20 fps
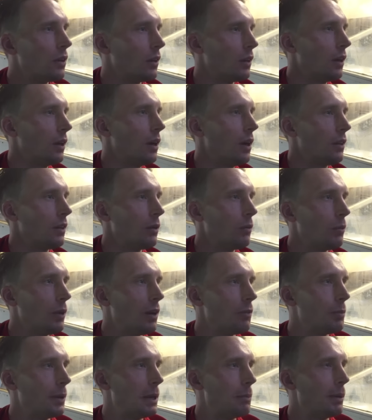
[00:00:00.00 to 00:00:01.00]
I think we
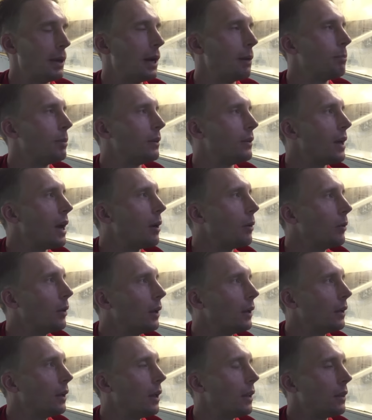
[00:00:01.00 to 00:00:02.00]
have been a bit up and down,
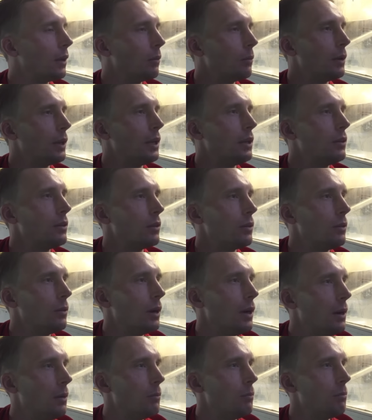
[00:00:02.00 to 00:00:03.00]
and I think we need
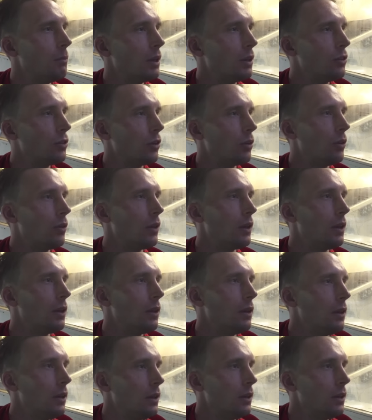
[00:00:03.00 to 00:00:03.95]
to make sure that